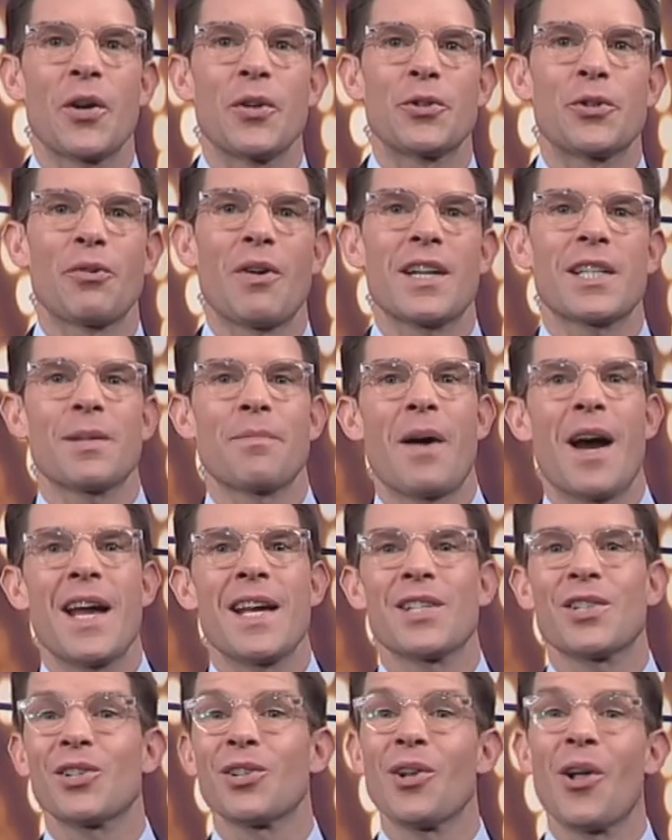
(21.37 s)
directed by
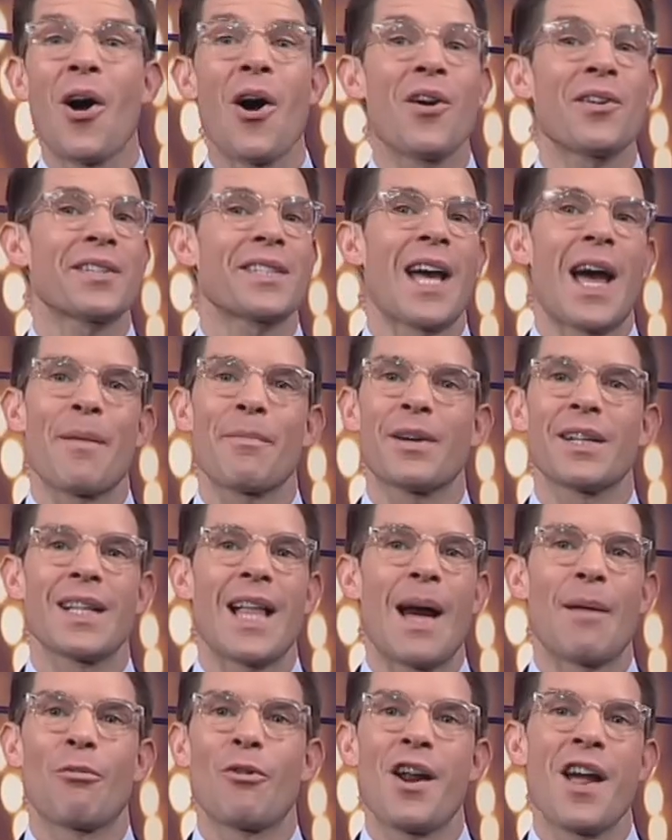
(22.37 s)
his longtime
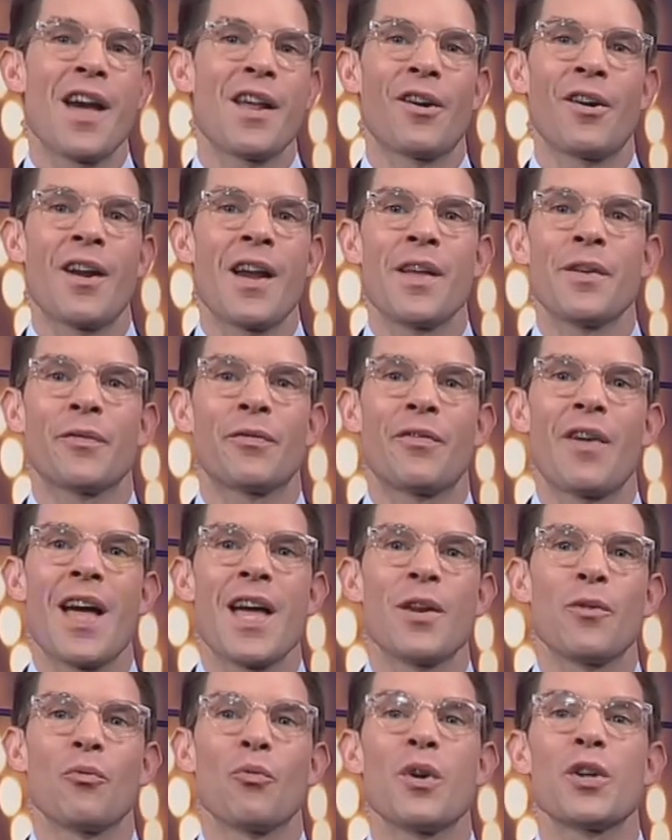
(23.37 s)
collaborator and
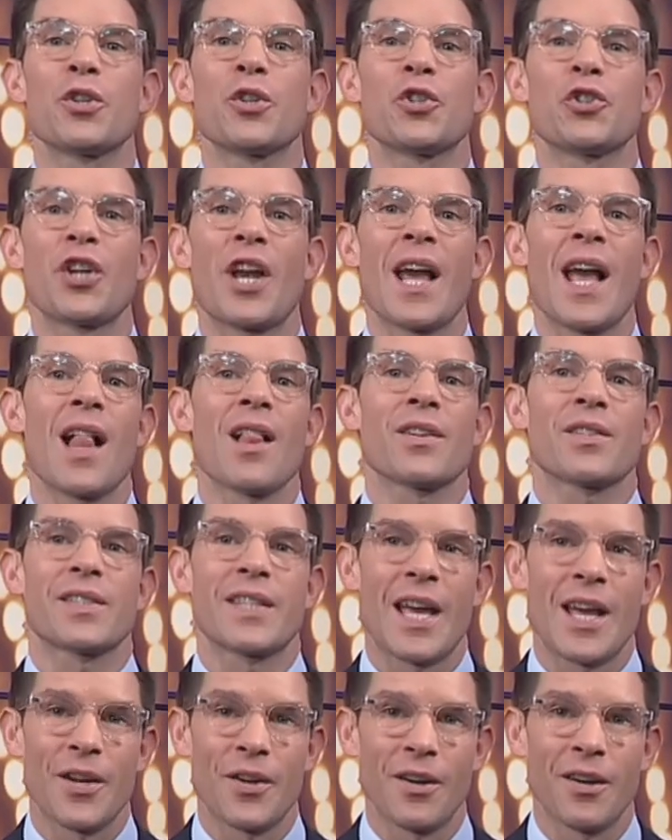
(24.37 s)
friend Richard J.
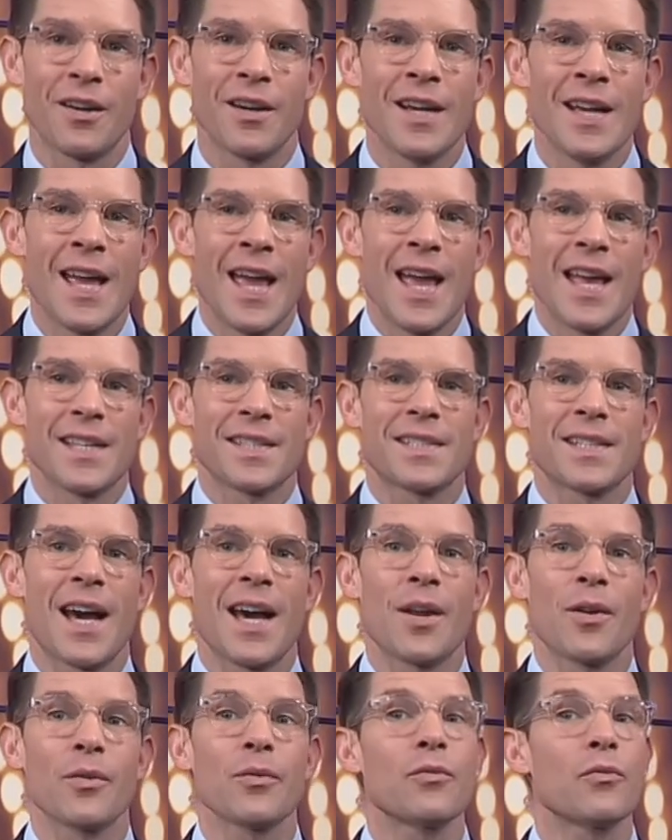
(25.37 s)
Alexander, is
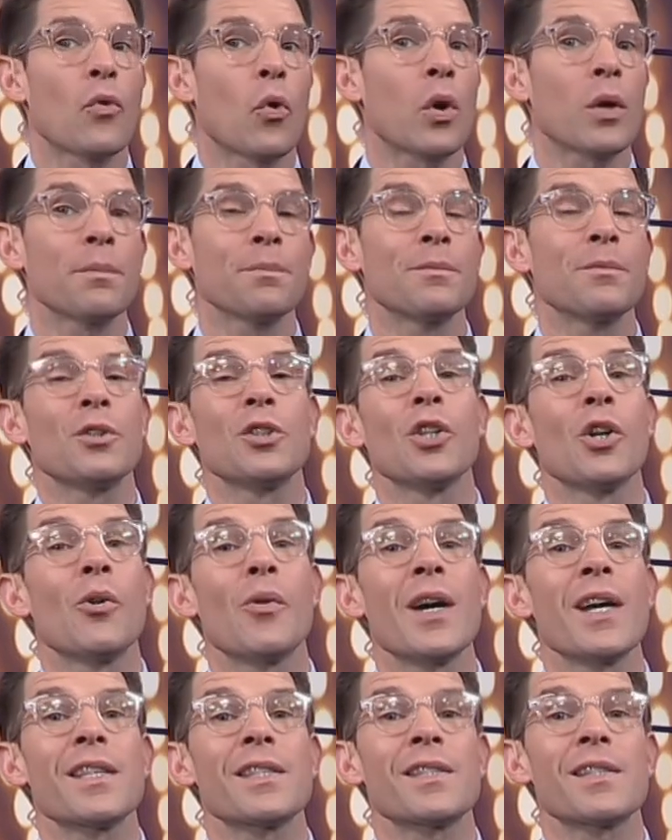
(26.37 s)
titled Norm
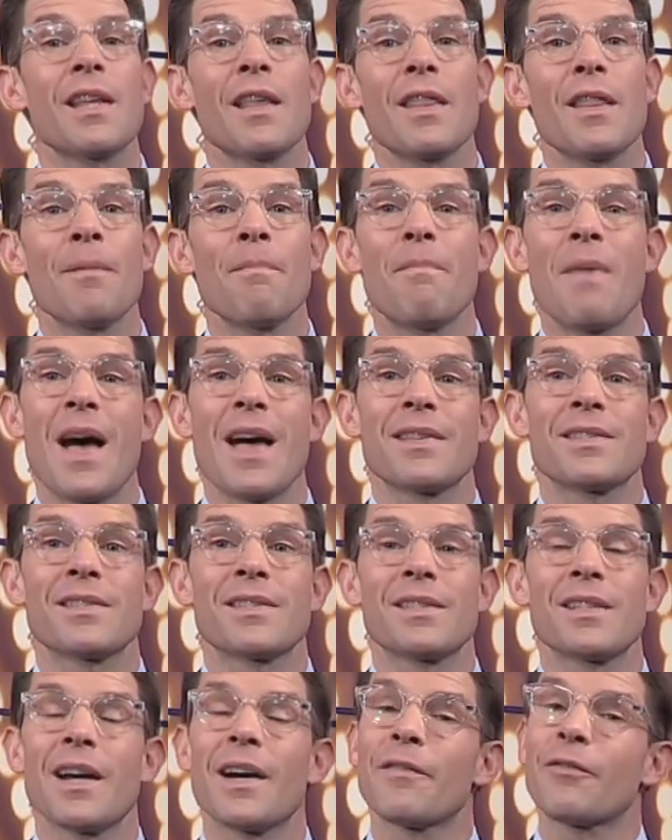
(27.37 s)
Lewis, The
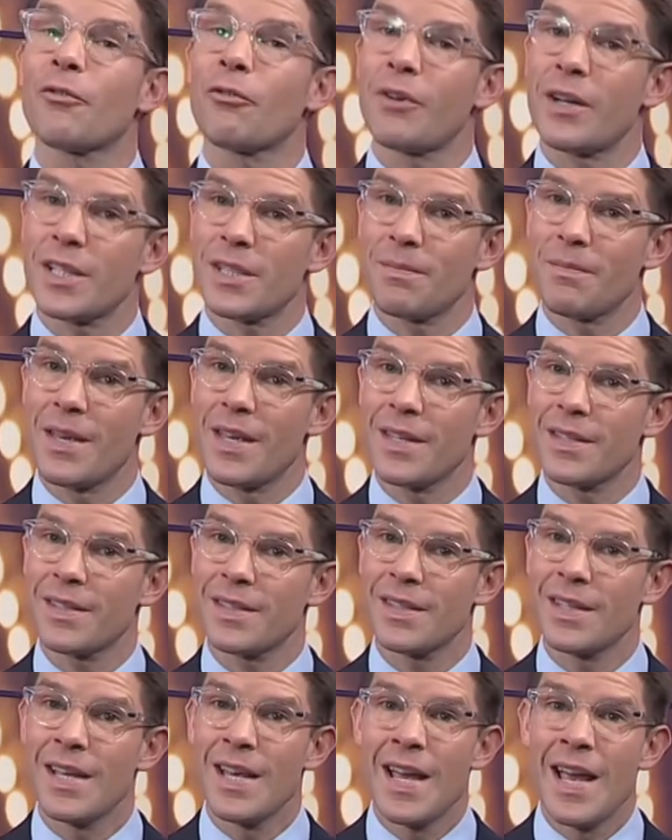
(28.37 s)
Best of
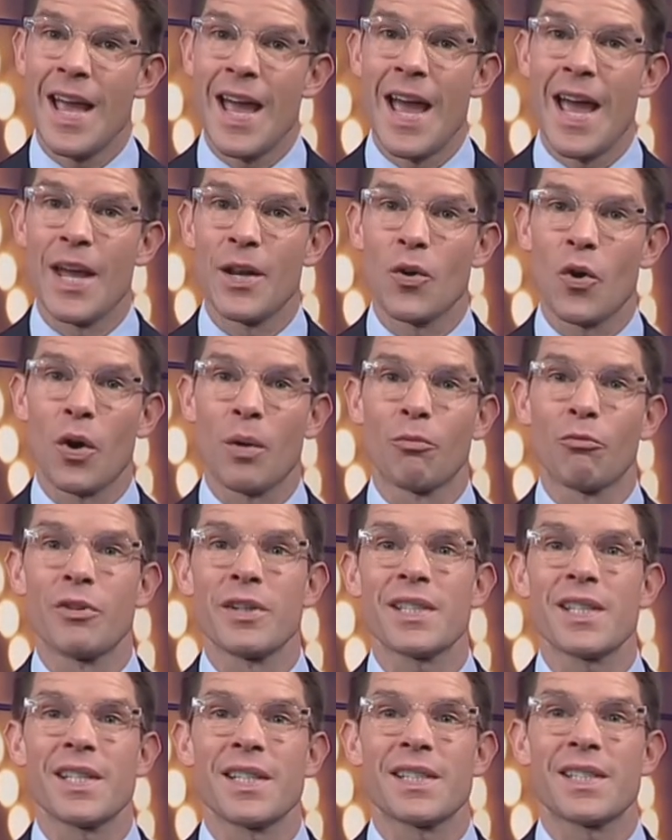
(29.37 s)
Christmas. And Norm
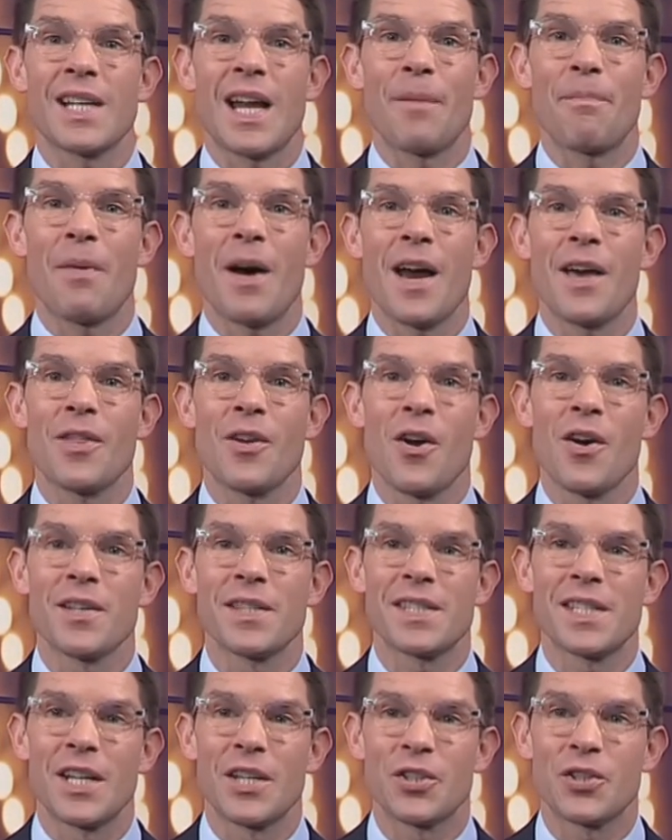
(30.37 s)
recently stopped by the
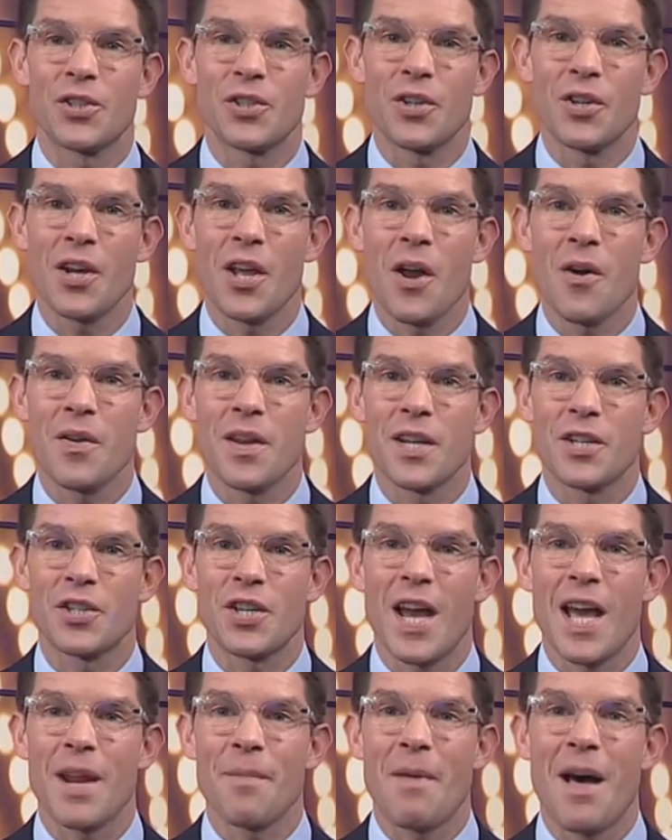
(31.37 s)
On Stage studio to
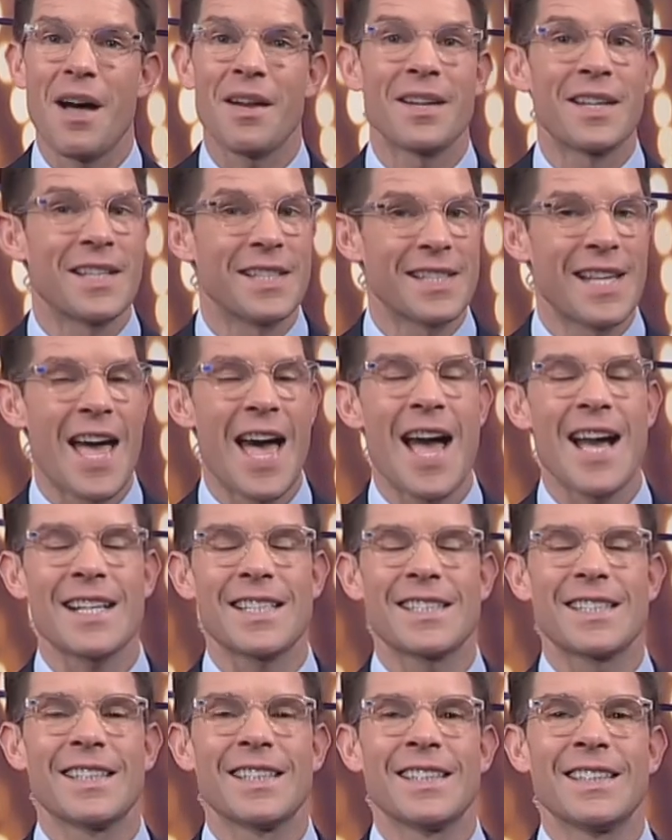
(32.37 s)
chat about his
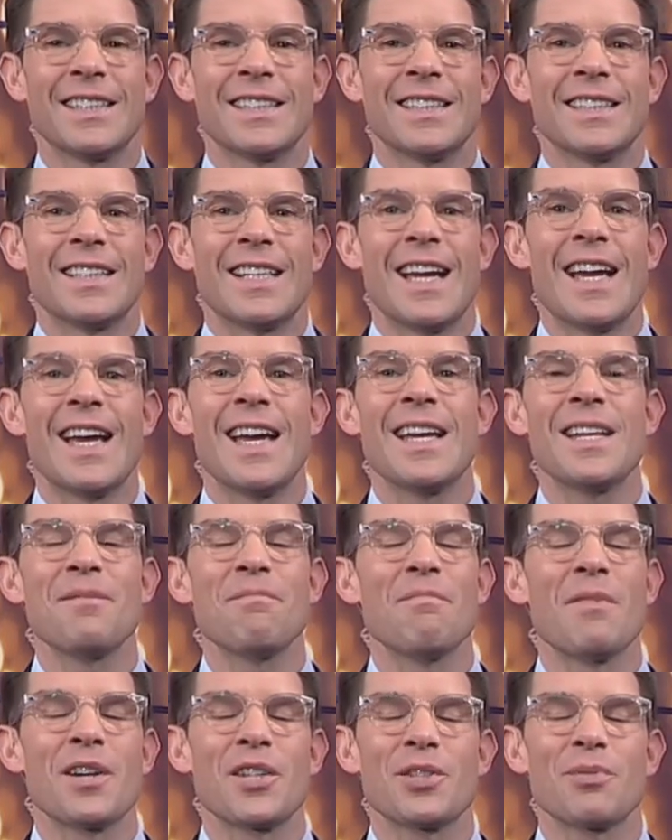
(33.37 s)
act
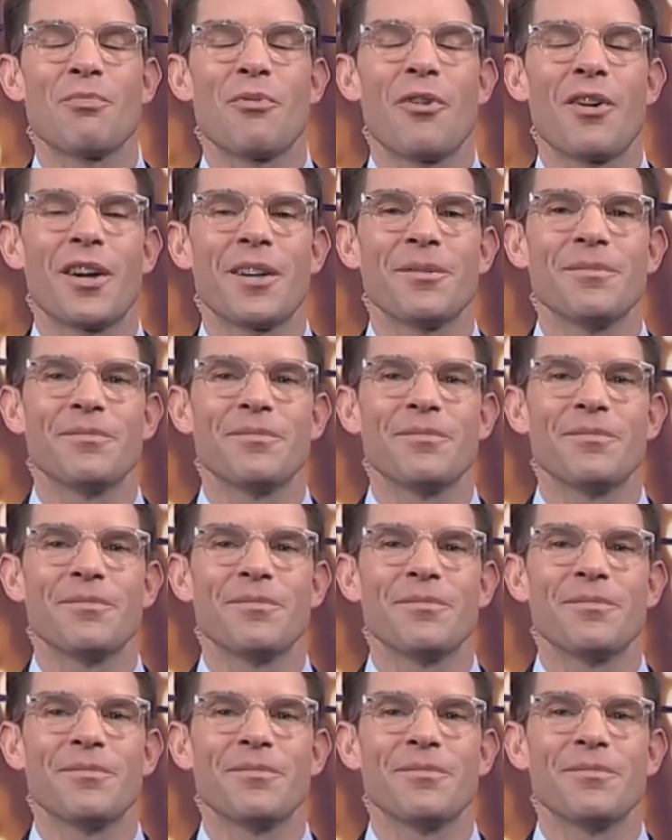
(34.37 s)
and much more.